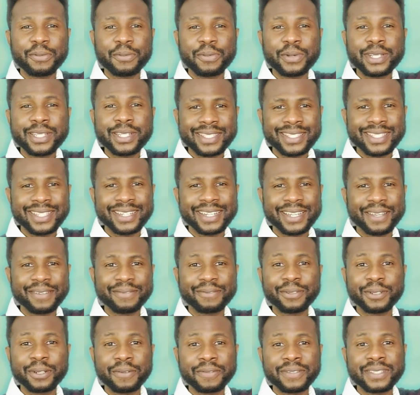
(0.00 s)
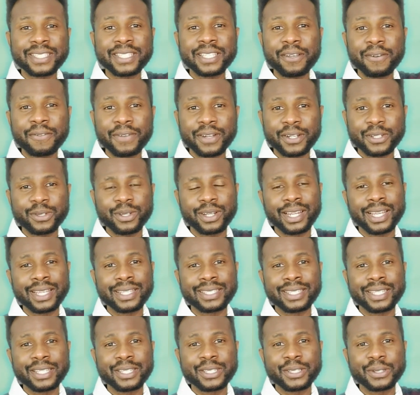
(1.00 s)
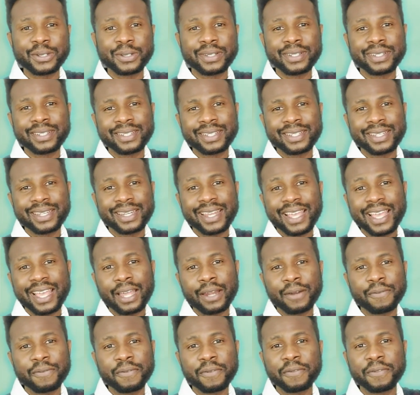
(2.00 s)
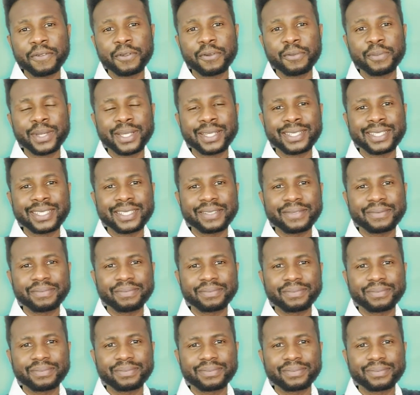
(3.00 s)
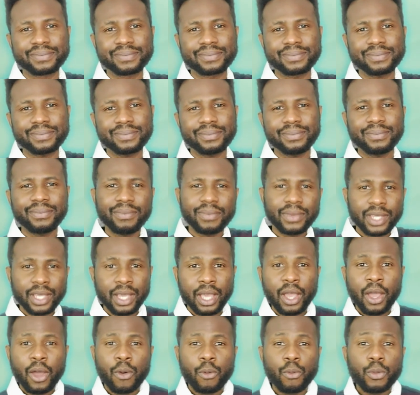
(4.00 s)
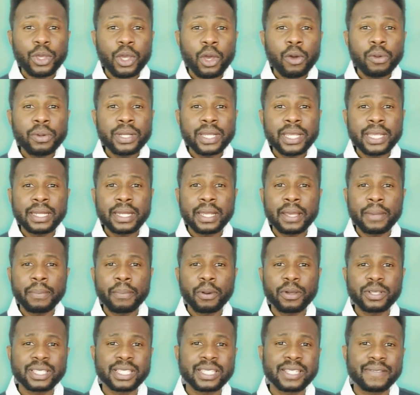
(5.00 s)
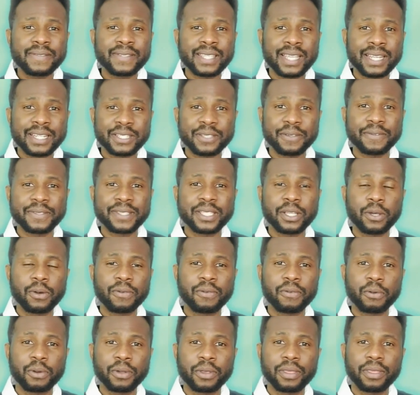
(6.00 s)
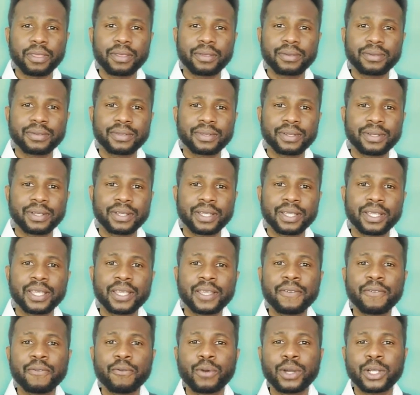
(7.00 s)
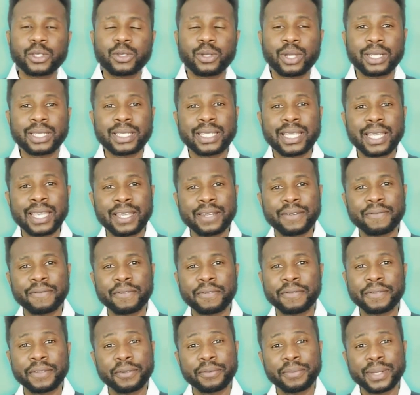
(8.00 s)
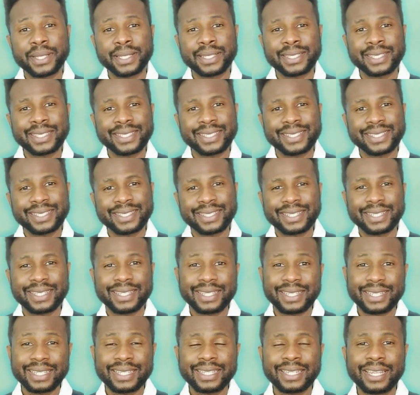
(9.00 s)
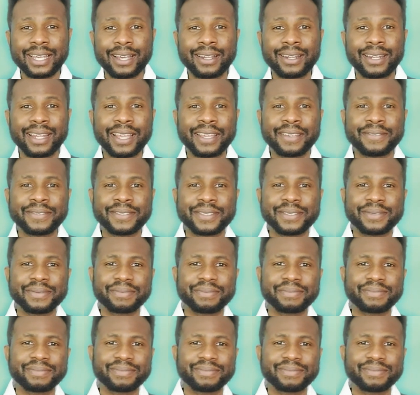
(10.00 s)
which is the level of self-actualization and fulfillment. We all need a positive sense of self-worth if we are to attain fulfillment in our lives.